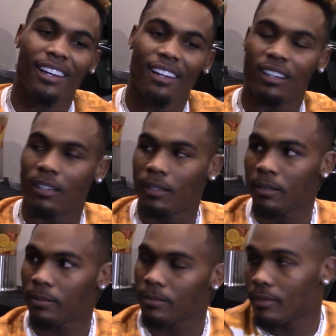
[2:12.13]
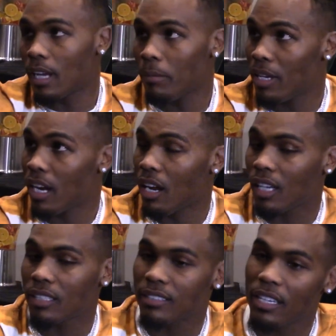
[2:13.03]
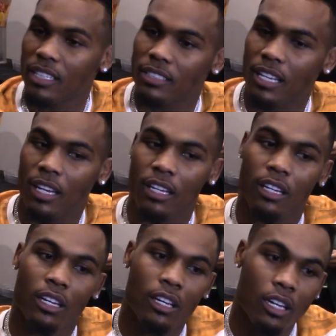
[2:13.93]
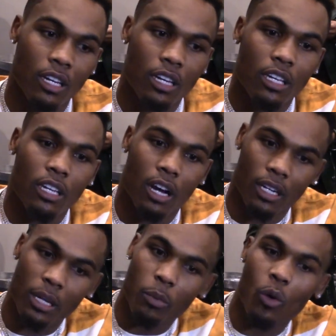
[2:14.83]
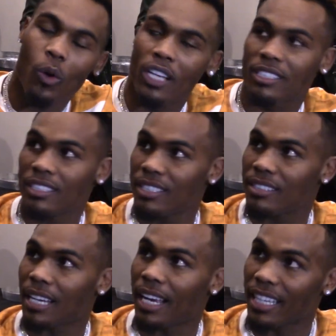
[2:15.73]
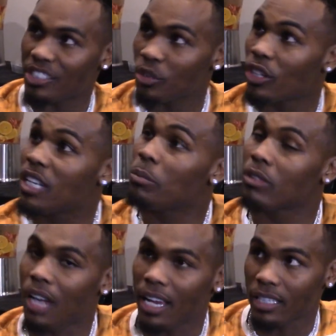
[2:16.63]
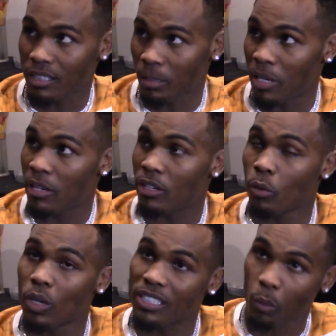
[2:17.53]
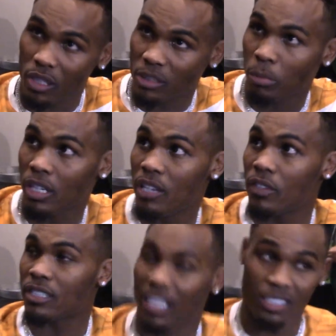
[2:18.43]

I mean, all I can say is that y'all keep on watching us, and I guess you'll keep liking us. I mean, the ones that wasn't believers, I can